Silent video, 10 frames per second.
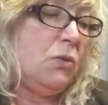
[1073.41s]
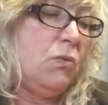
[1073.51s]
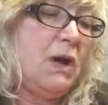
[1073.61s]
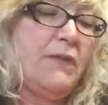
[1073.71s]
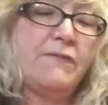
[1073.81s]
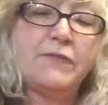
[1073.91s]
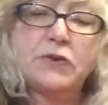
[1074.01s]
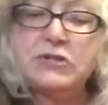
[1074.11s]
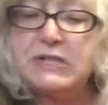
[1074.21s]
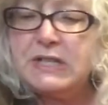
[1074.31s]
Well, the
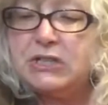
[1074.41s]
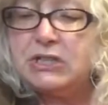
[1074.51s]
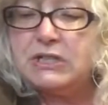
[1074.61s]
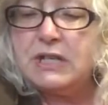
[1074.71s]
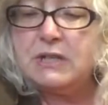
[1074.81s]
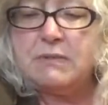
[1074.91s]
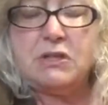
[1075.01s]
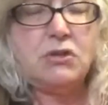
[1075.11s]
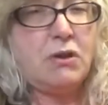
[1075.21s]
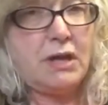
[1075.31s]
first thing she said to me,
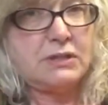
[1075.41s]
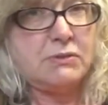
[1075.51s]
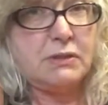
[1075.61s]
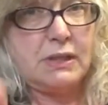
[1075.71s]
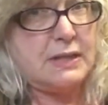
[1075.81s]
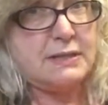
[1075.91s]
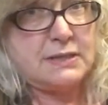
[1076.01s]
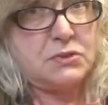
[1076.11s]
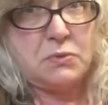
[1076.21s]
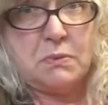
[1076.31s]
and you got to realize
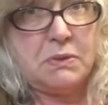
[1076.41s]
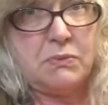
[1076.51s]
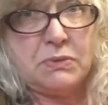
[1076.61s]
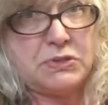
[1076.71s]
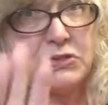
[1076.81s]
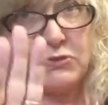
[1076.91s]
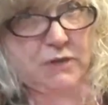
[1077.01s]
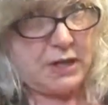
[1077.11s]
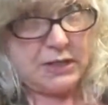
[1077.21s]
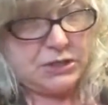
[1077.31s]
this woman was
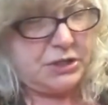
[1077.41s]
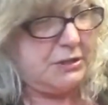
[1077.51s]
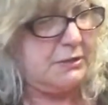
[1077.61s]
strange.